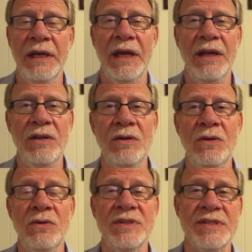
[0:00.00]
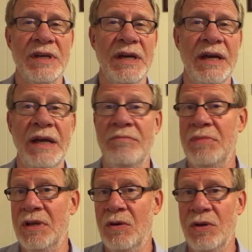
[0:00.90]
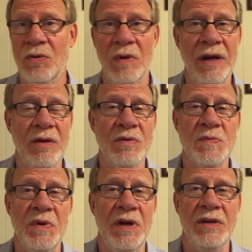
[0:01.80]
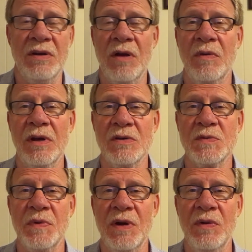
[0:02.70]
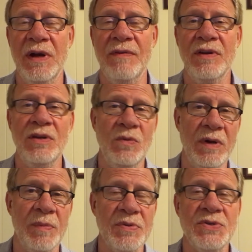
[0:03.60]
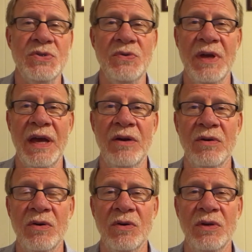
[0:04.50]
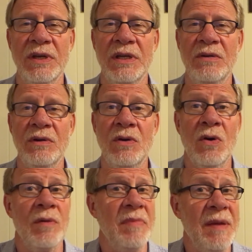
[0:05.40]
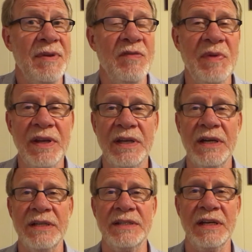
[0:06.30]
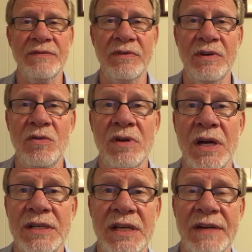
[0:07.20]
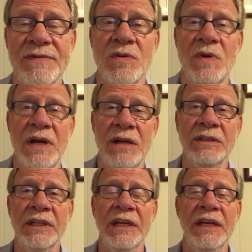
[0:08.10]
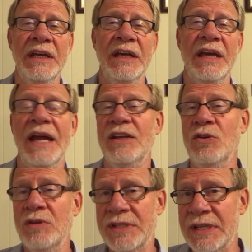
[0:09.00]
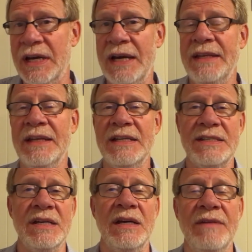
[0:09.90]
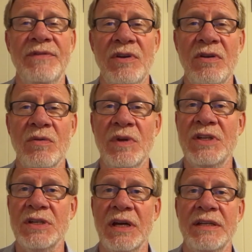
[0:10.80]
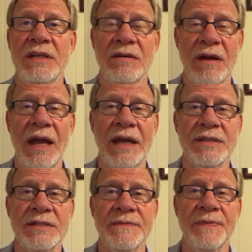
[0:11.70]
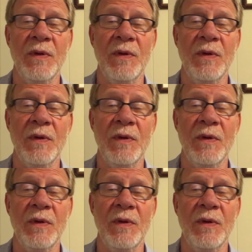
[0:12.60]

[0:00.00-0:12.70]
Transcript: And you decide, you know, you're ready to respond, you're not ready to respond, whatever. You want to pursue that or look into it. Or maybe you've been in contact, no contact for a while, and you decide that it's time for you to reach out to your ex.